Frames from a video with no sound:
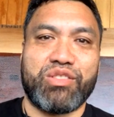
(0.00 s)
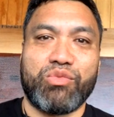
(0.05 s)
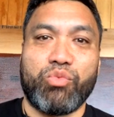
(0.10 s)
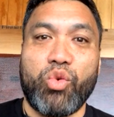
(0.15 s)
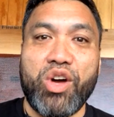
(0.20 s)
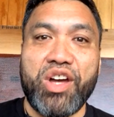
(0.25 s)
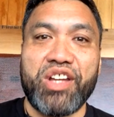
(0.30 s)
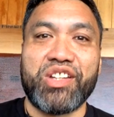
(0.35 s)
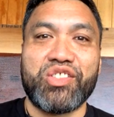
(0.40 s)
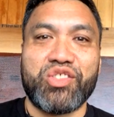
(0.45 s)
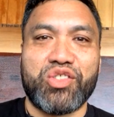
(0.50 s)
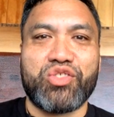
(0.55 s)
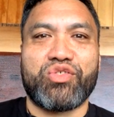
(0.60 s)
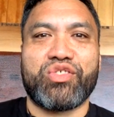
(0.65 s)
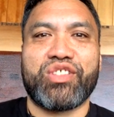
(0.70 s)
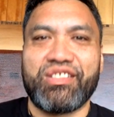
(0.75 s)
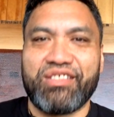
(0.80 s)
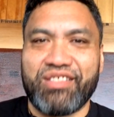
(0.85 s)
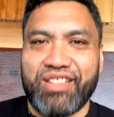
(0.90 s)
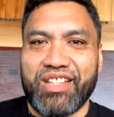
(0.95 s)
wide
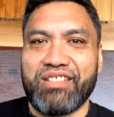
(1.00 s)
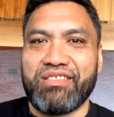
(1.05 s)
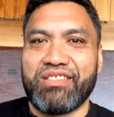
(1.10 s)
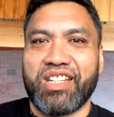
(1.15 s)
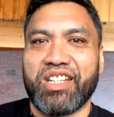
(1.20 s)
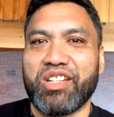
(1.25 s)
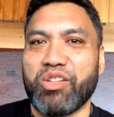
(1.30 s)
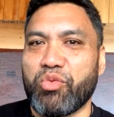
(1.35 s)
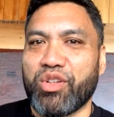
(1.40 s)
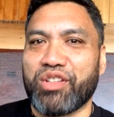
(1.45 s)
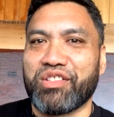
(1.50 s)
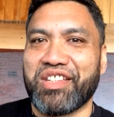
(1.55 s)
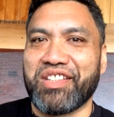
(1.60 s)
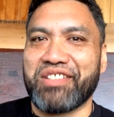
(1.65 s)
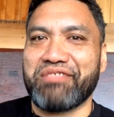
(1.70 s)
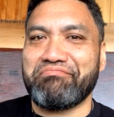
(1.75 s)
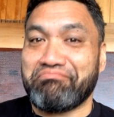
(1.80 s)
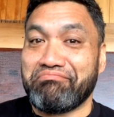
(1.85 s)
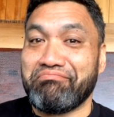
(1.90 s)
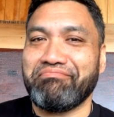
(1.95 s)
industry, and anyone
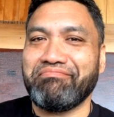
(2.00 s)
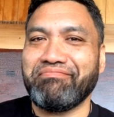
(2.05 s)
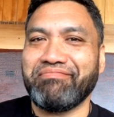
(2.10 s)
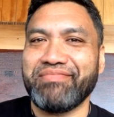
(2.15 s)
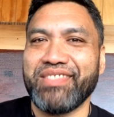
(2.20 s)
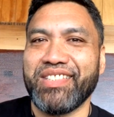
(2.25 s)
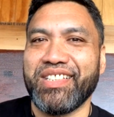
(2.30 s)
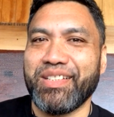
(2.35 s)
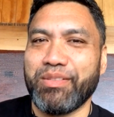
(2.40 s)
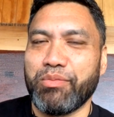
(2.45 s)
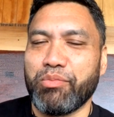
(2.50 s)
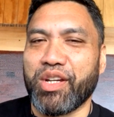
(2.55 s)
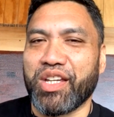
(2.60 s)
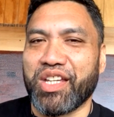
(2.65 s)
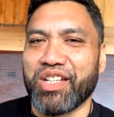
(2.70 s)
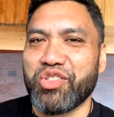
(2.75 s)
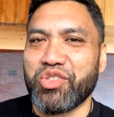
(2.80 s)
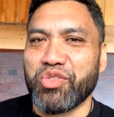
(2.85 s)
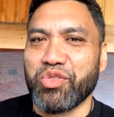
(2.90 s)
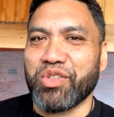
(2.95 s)
can
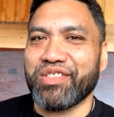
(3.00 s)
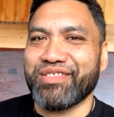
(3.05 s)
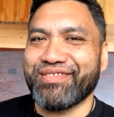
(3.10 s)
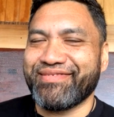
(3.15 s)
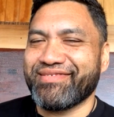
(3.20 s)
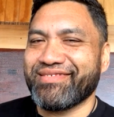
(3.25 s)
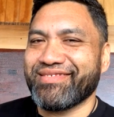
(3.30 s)
break into it.